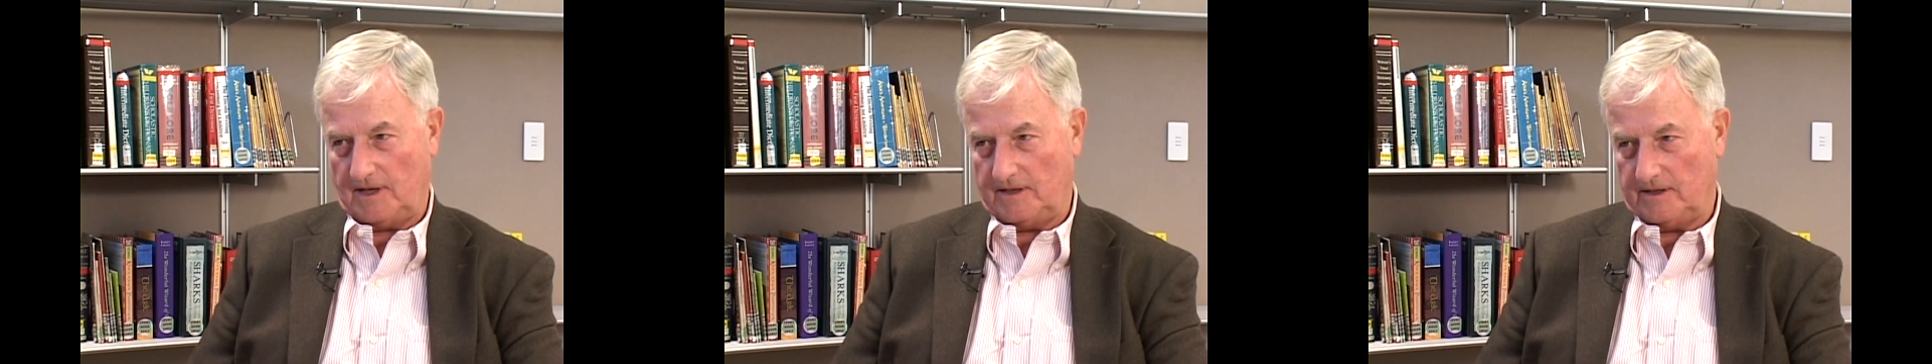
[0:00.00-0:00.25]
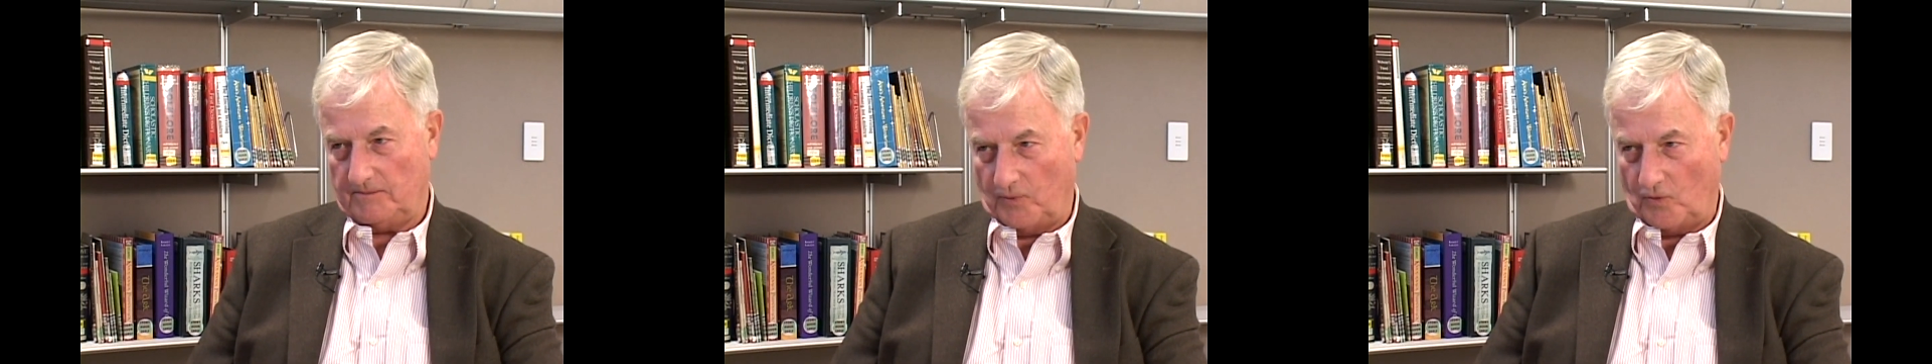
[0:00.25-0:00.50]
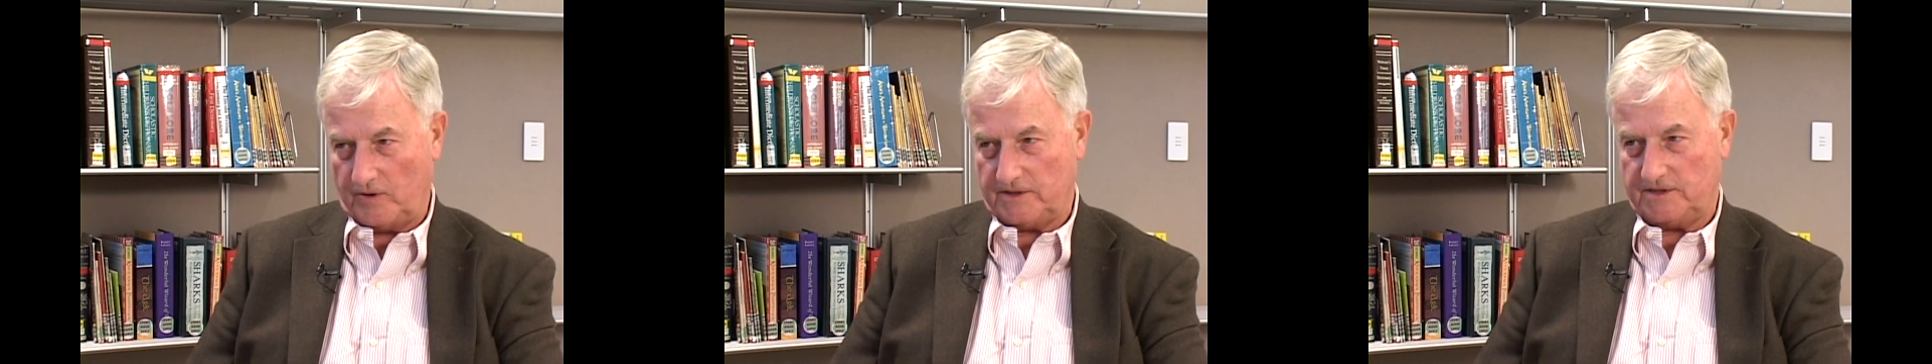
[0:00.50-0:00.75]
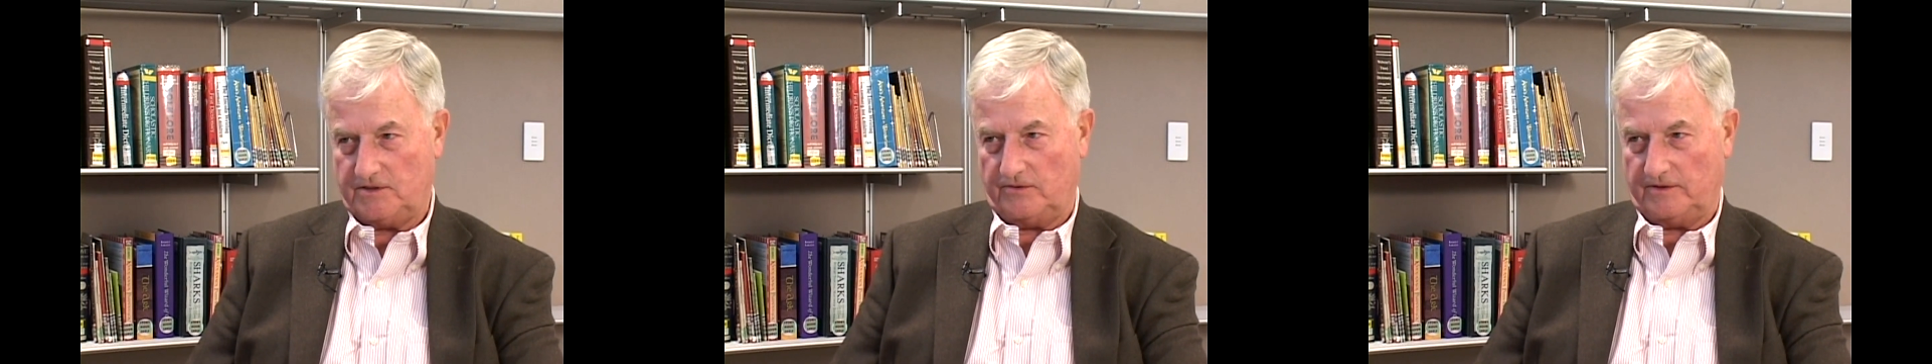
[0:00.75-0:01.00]
the board
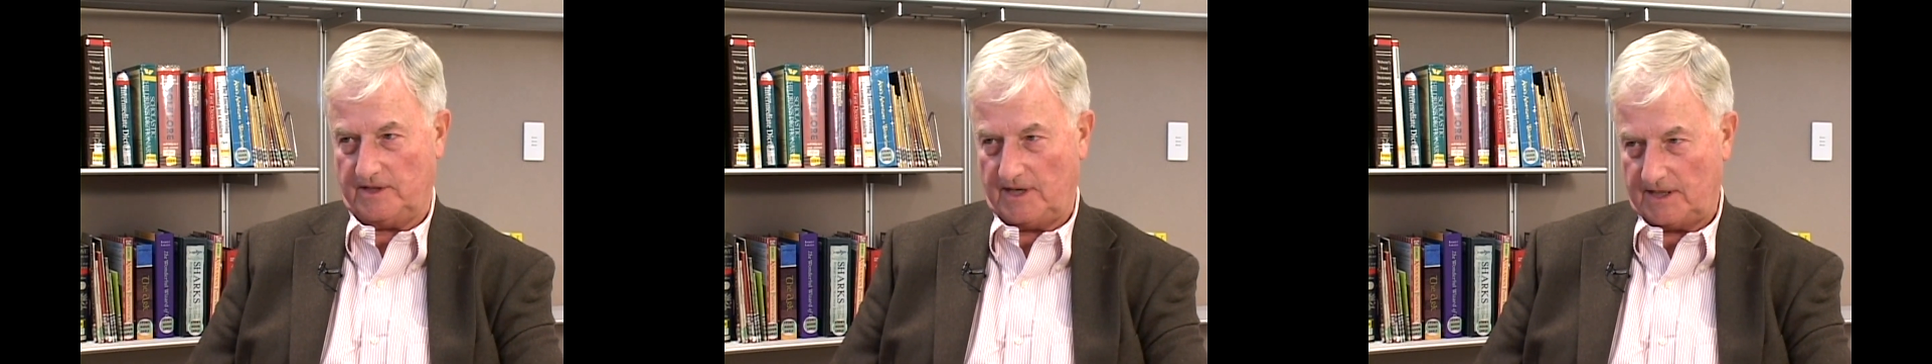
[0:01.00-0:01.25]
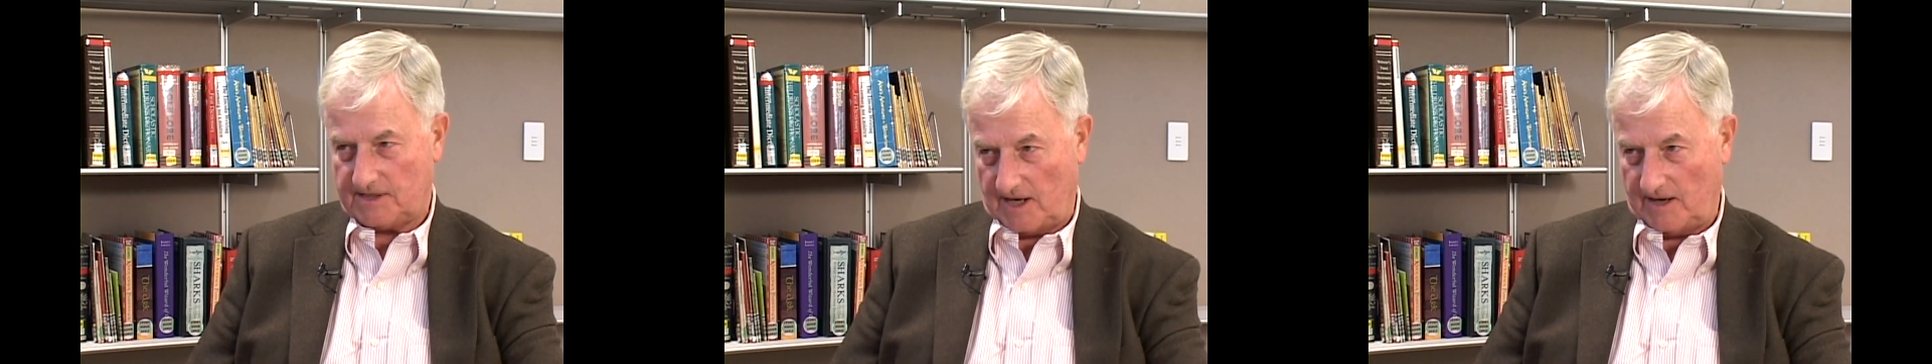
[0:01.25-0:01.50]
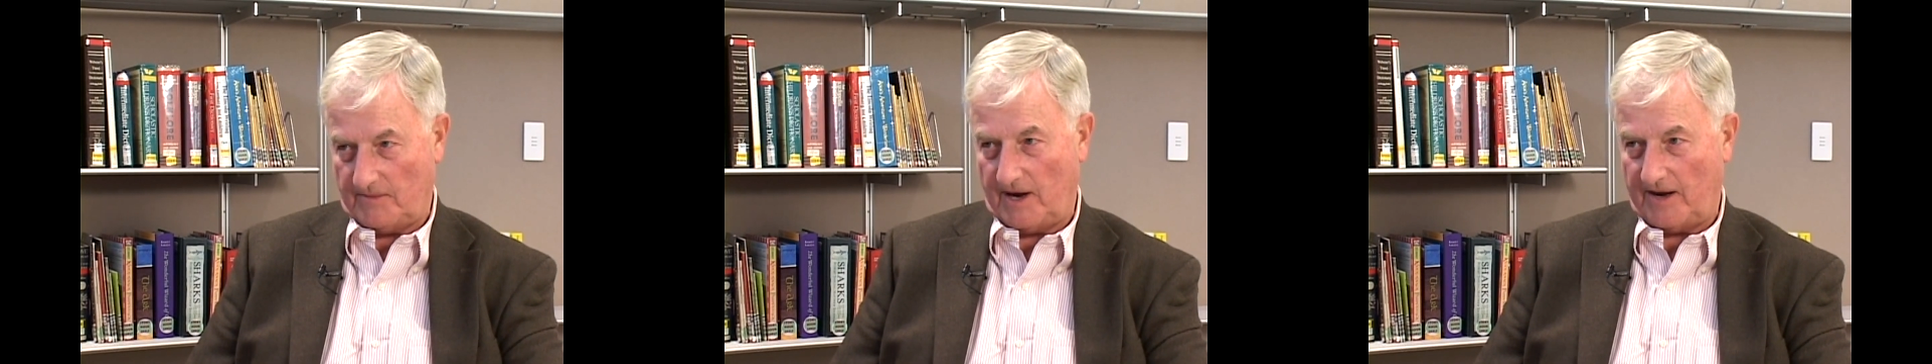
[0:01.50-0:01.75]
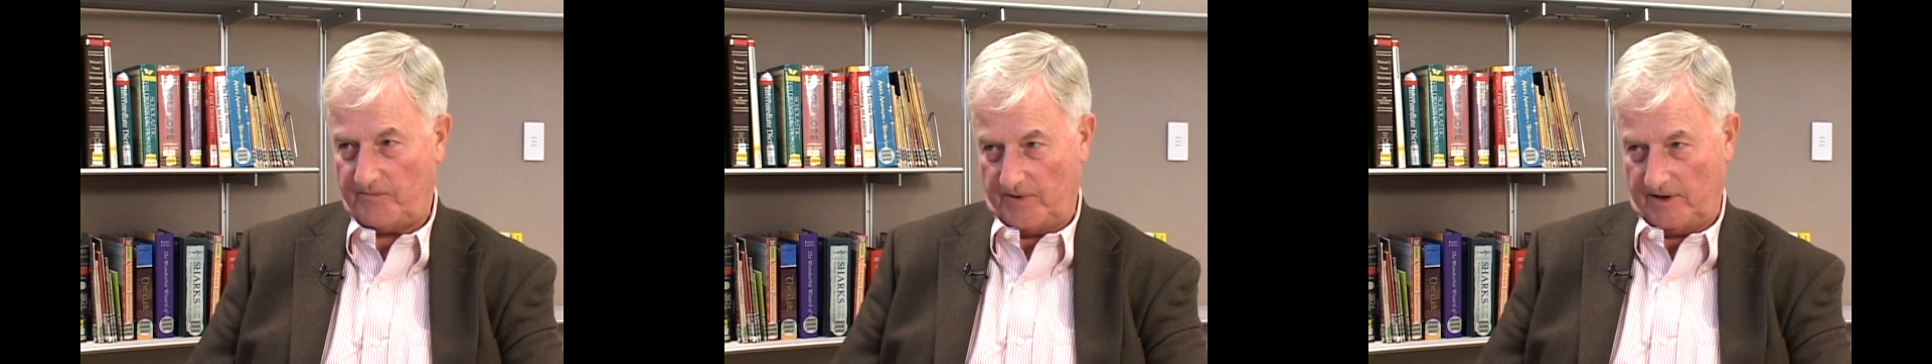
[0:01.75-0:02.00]
during the time
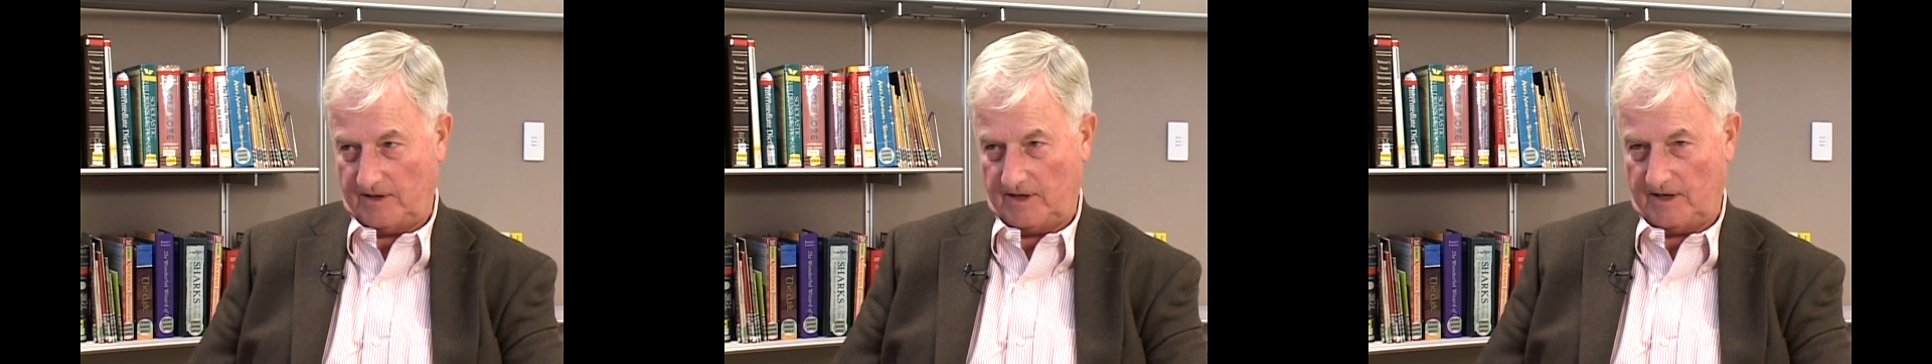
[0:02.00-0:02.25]
I've been